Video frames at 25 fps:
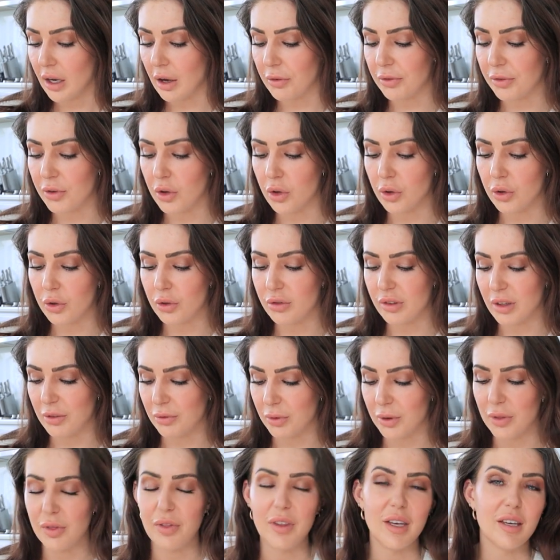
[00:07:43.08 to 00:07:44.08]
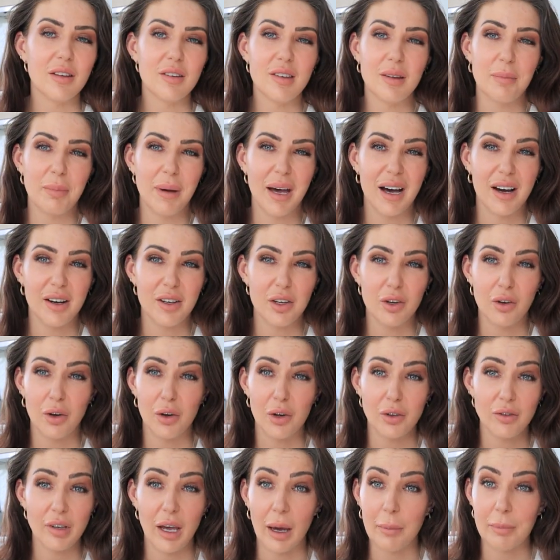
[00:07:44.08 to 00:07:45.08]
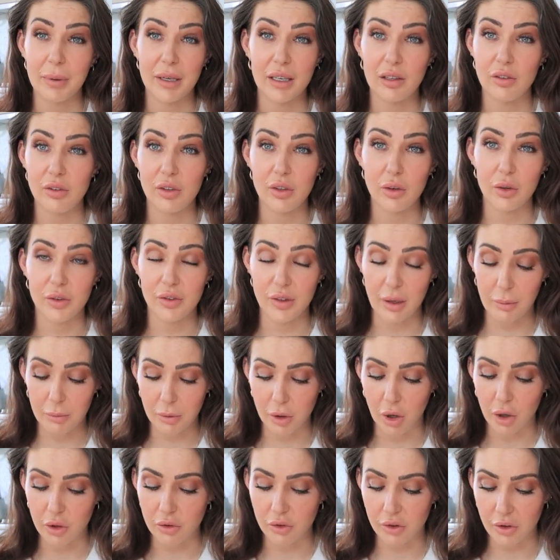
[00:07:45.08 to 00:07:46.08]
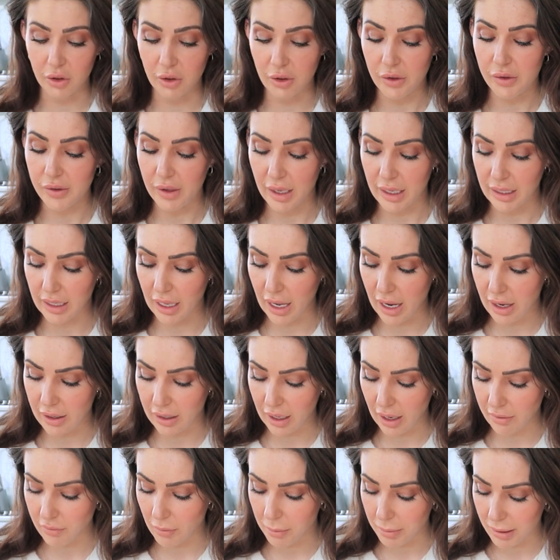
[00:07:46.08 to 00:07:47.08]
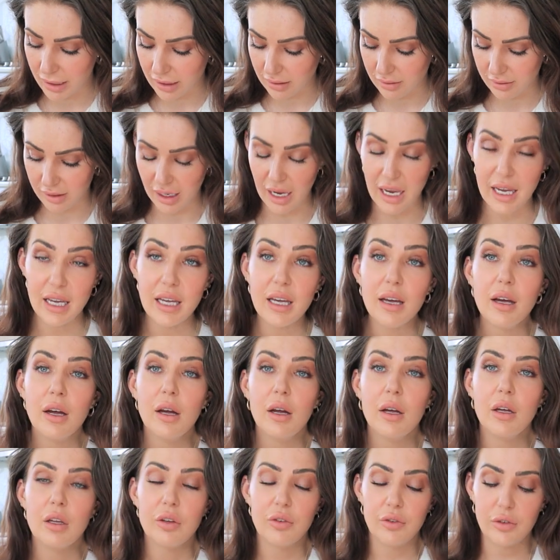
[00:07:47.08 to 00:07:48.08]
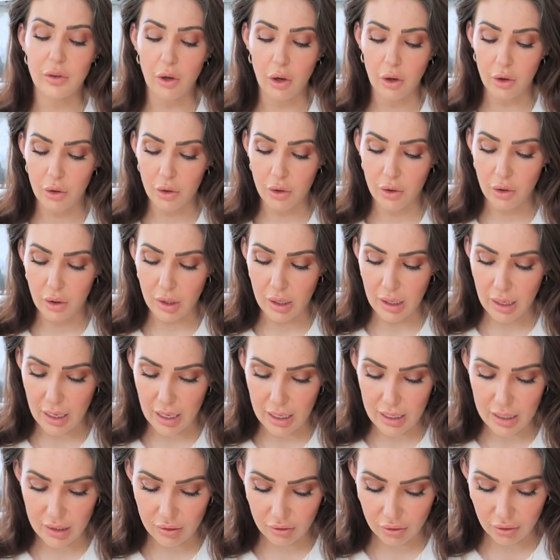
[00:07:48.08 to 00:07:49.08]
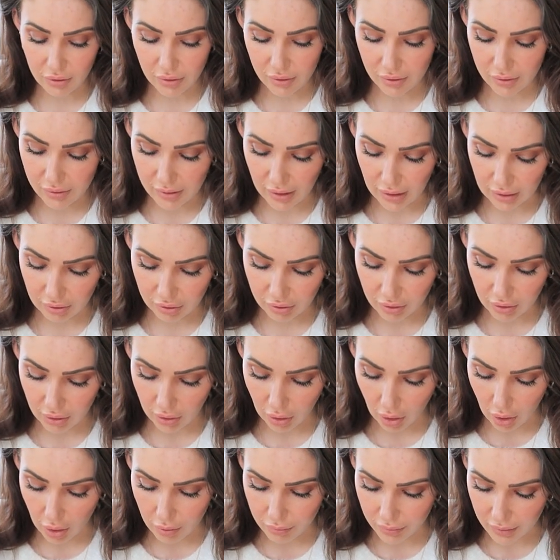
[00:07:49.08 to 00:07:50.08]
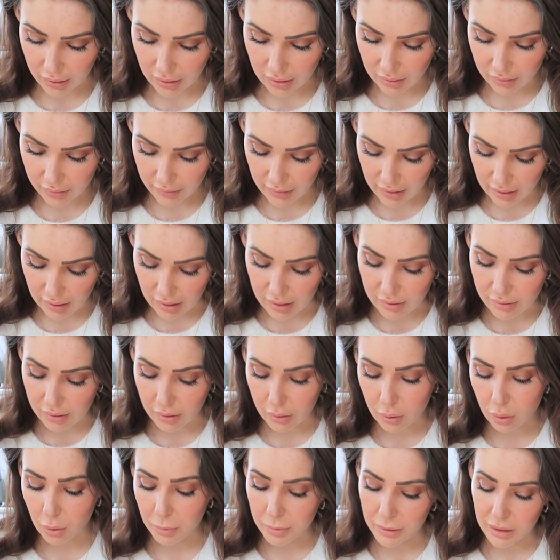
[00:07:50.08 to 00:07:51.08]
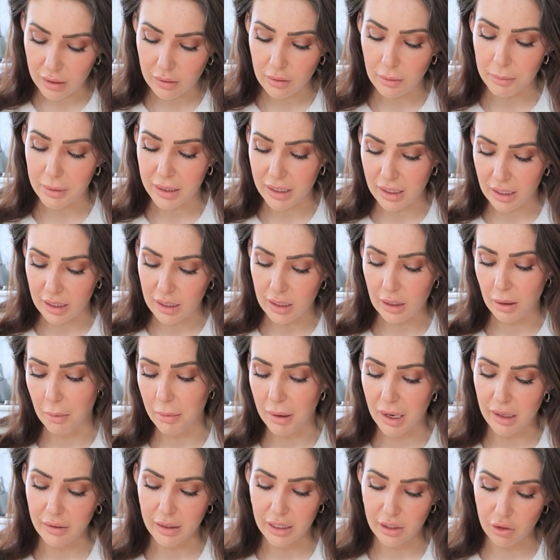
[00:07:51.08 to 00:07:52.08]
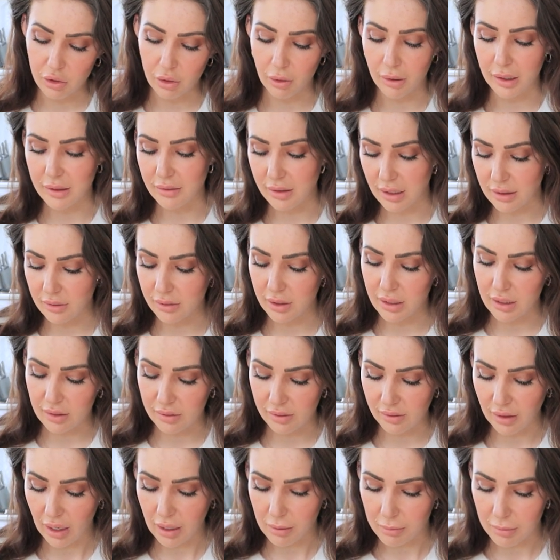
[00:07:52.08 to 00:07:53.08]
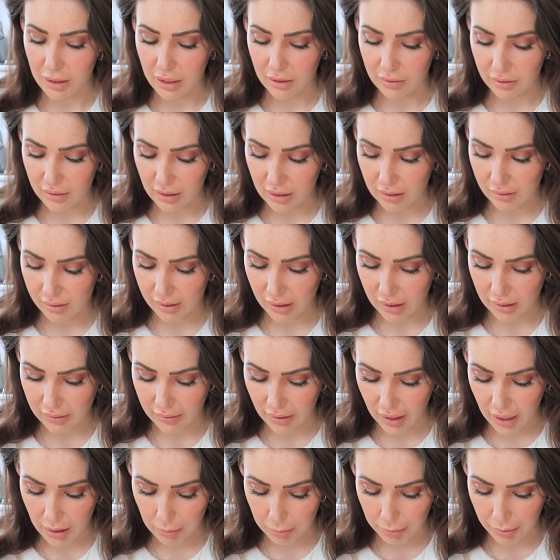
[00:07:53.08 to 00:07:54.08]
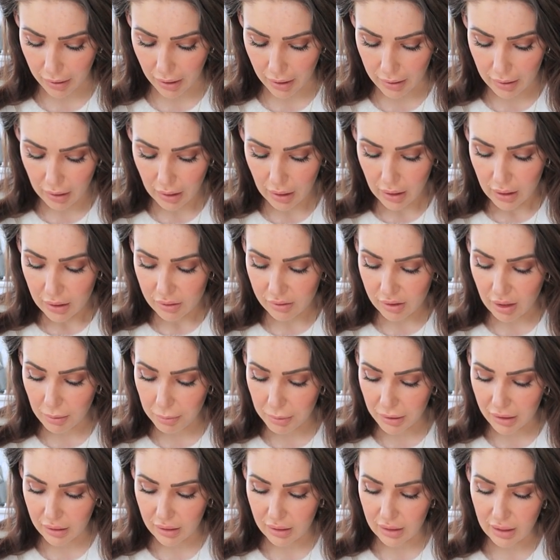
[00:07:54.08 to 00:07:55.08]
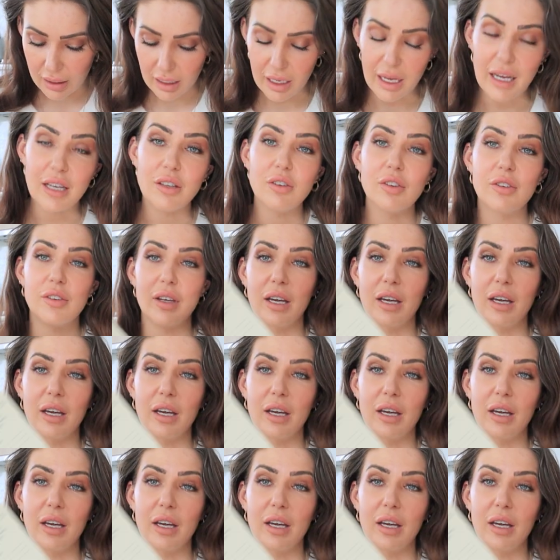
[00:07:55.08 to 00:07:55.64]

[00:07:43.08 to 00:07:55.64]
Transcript: a few different things about, you know, tapping into your subconscious and how to have a better day. So each section of it, there is a little bit in the beginning about like your identity statement and things like that, but typically each